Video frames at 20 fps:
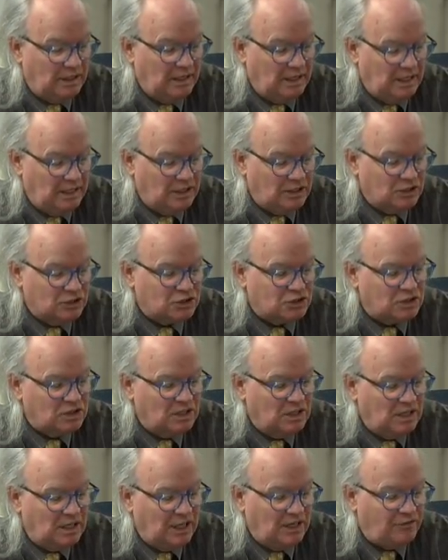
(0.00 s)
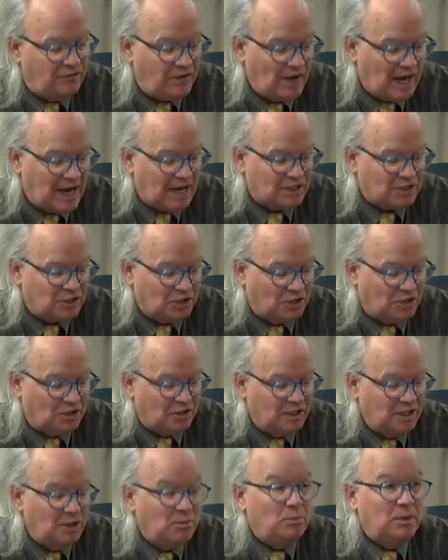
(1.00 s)
is a factor
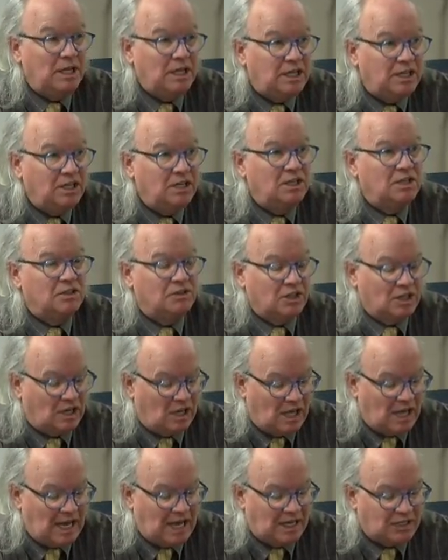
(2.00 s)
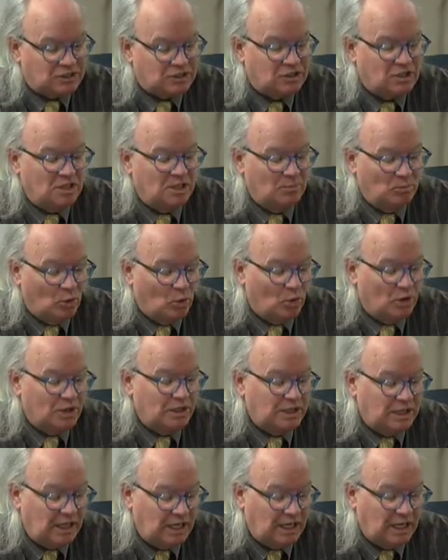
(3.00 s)
in making the class more
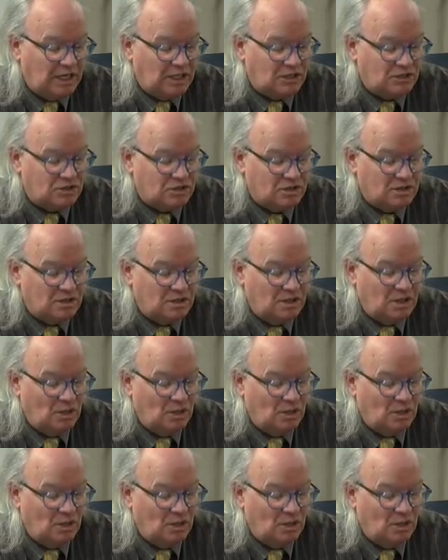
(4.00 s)
engaged.